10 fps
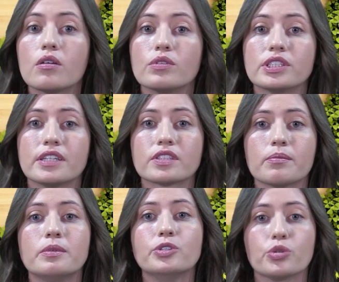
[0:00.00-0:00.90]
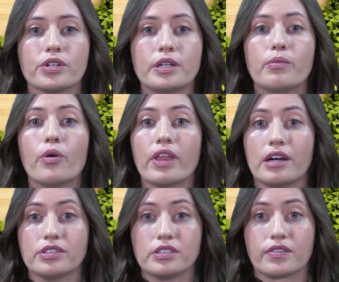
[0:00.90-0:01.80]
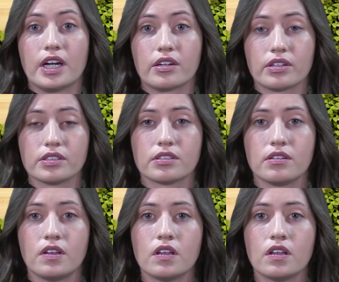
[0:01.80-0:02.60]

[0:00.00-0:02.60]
which gives them a majority in both houses of Congress.